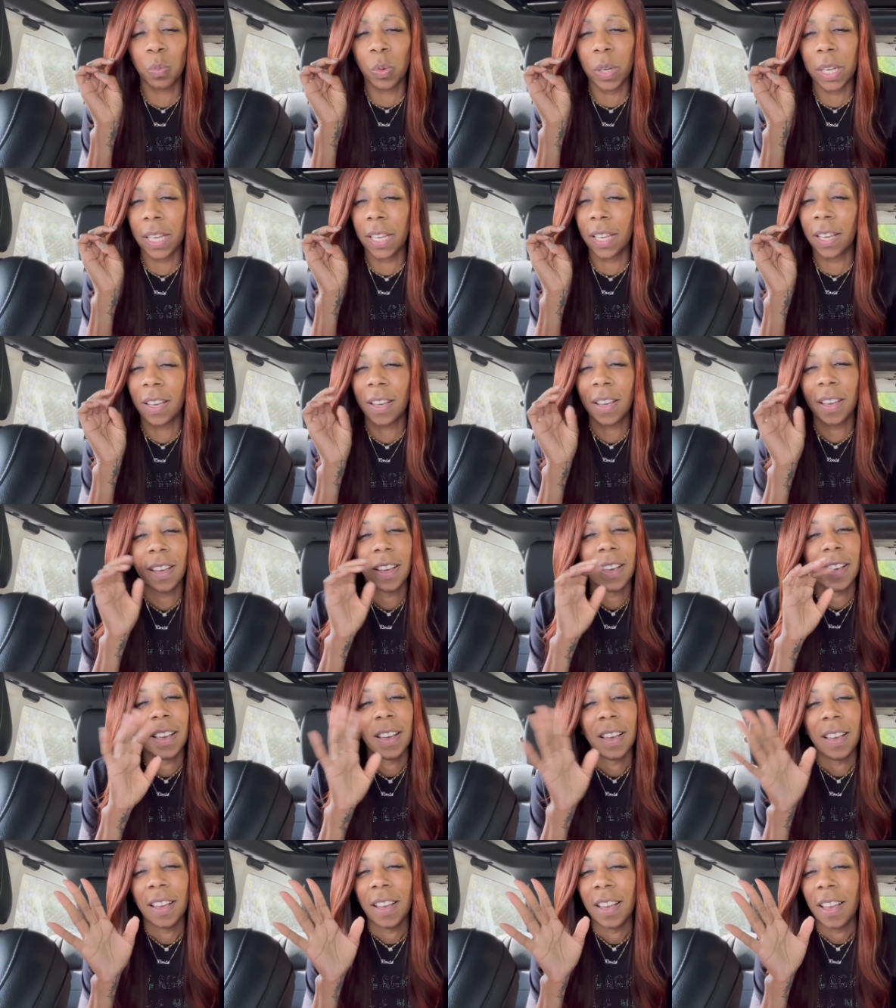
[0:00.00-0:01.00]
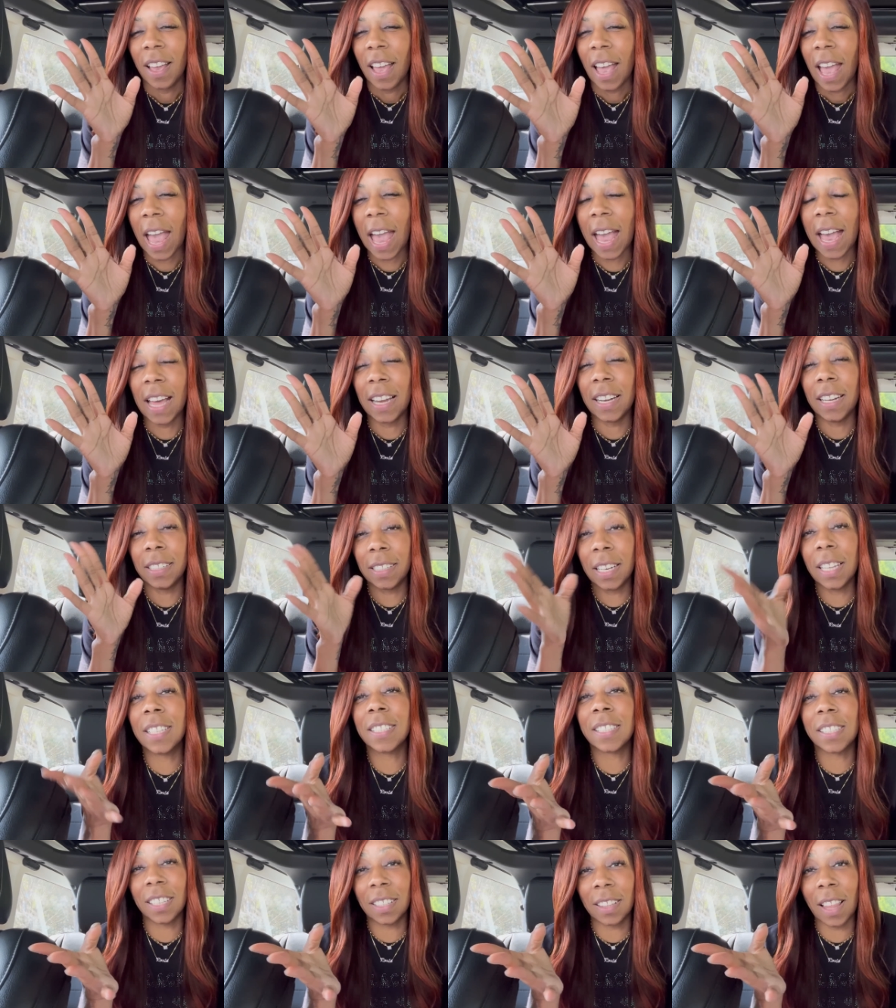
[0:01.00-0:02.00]
Week, and it
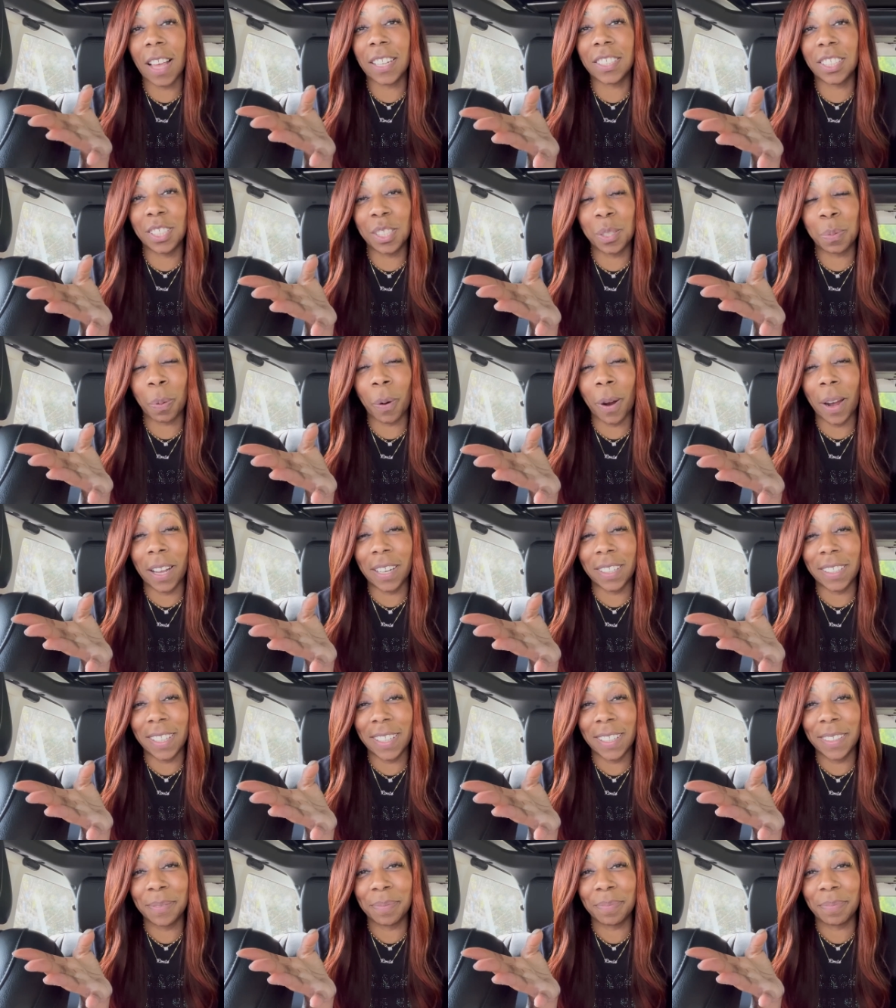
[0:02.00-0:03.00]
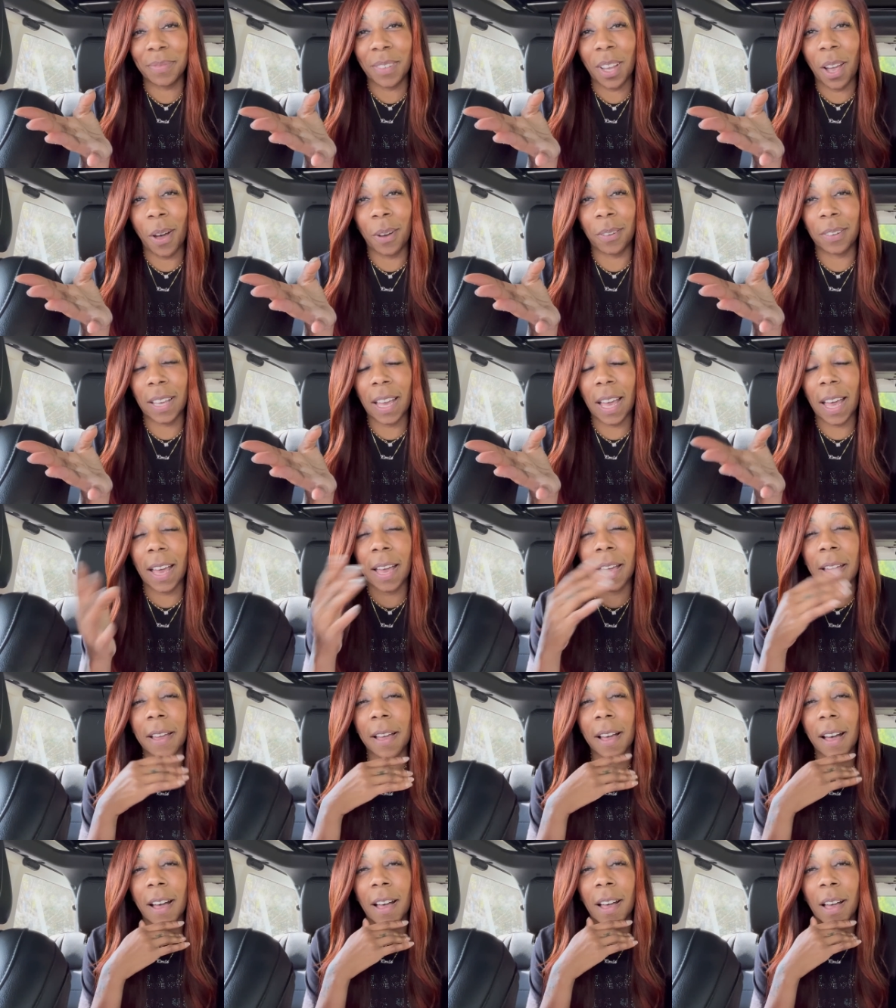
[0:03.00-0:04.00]
does look like she's pregnant
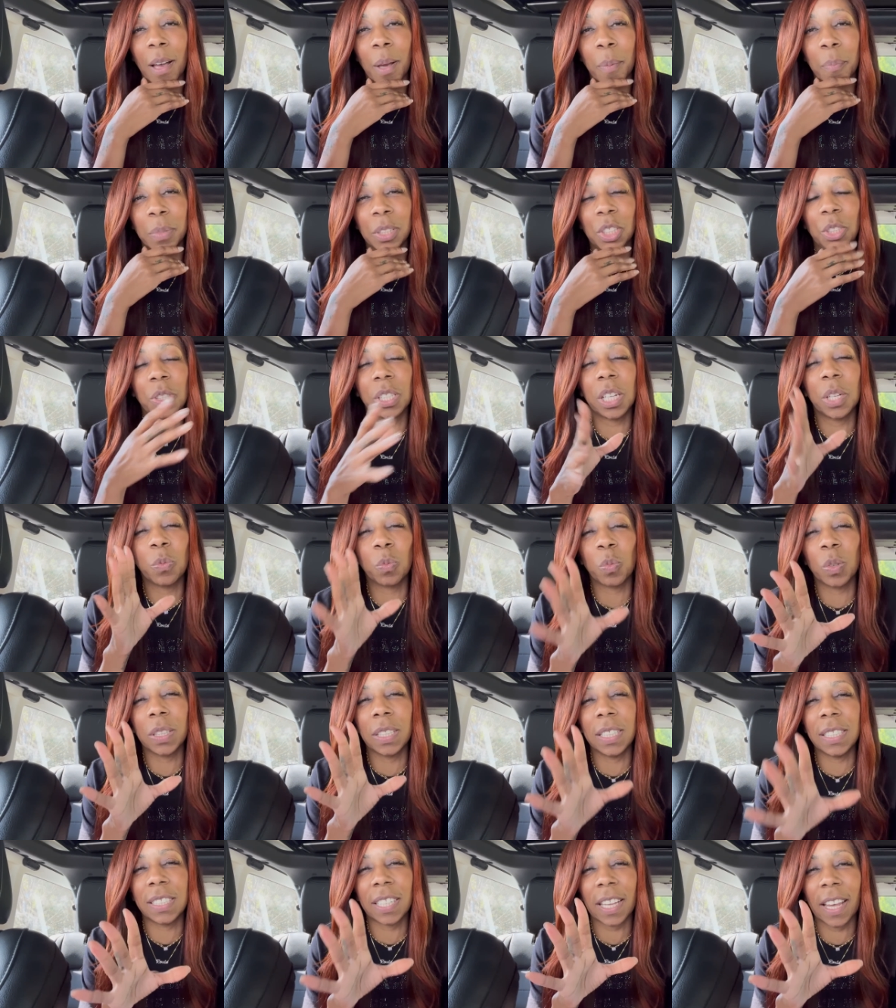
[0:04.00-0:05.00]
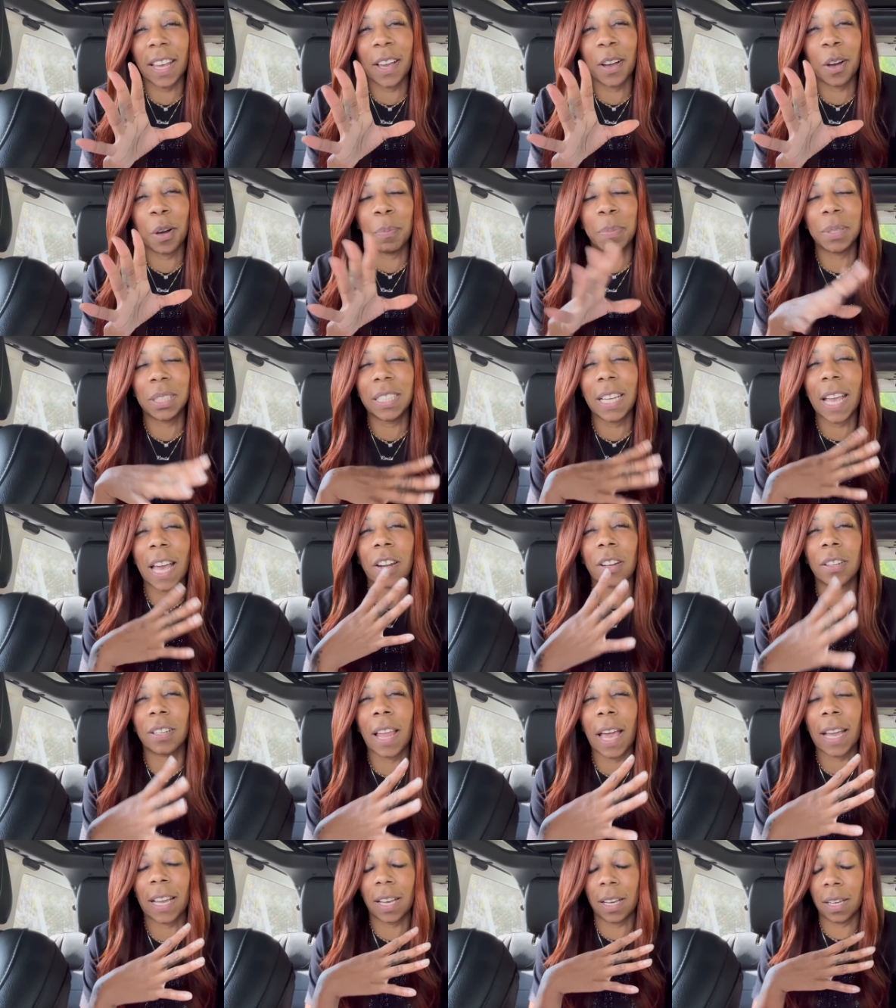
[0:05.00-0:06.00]
okay um, but you couldn't really tell but she had
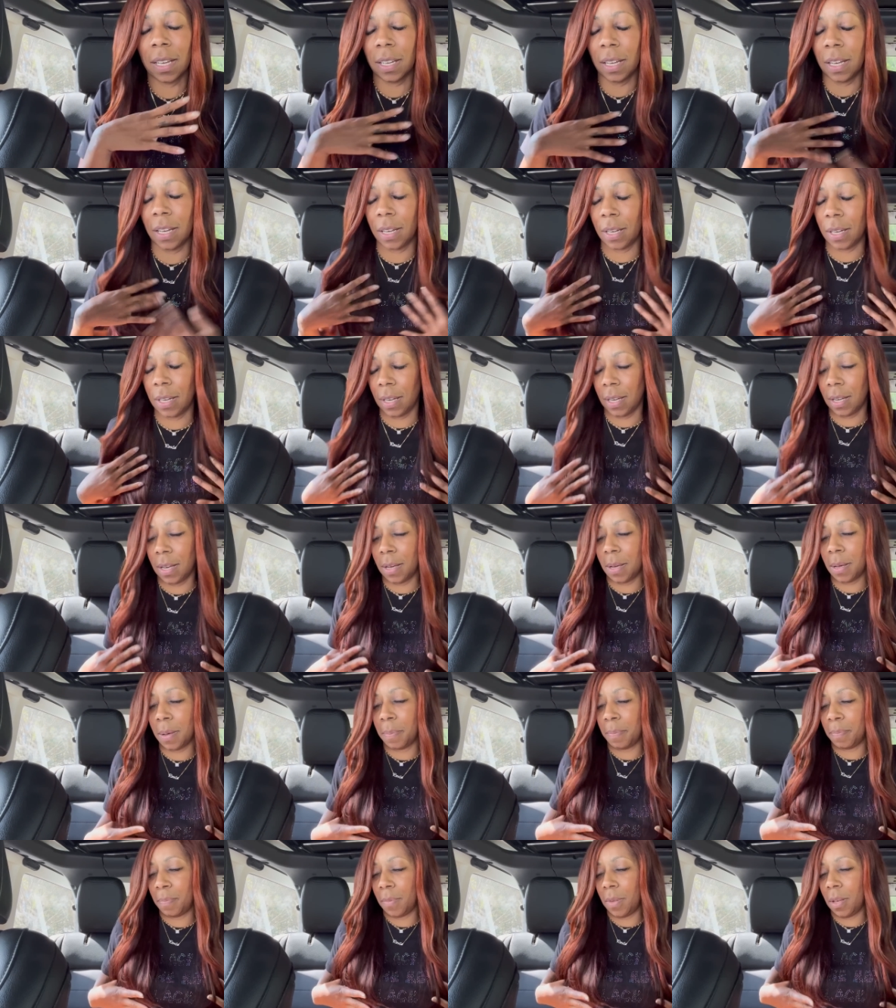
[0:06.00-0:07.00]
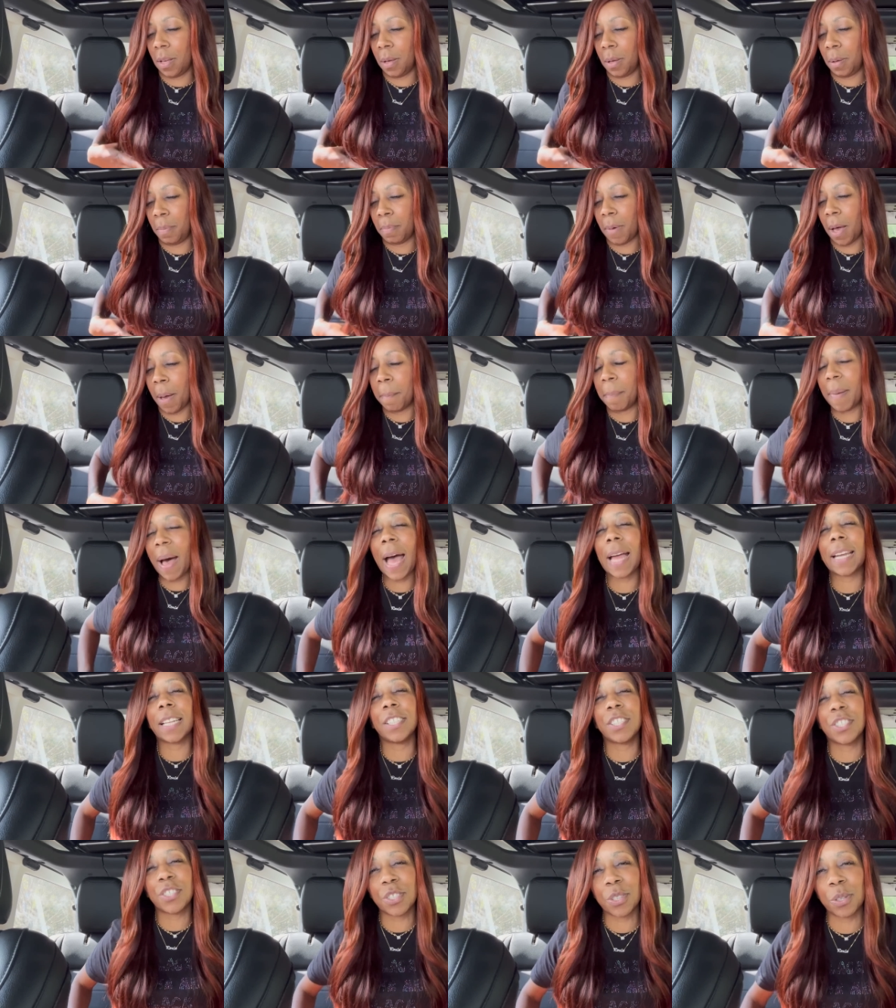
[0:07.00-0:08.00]
on like a a, um, a, a
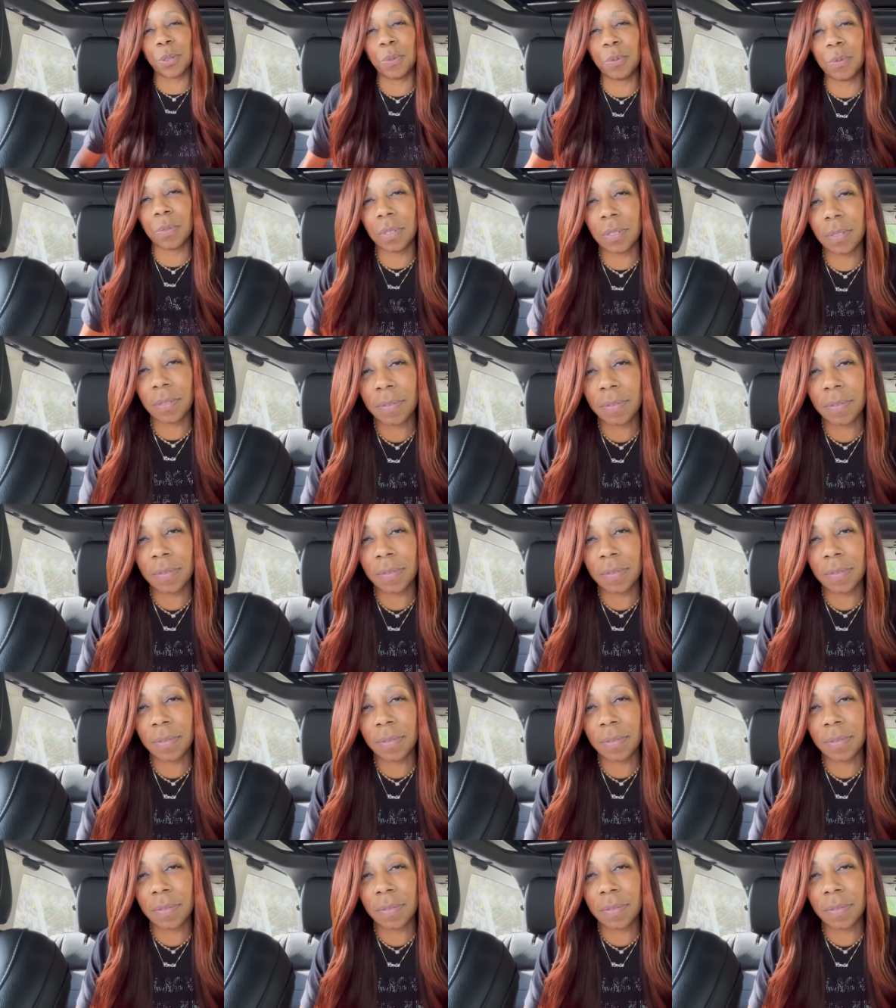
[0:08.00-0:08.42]
bodysuit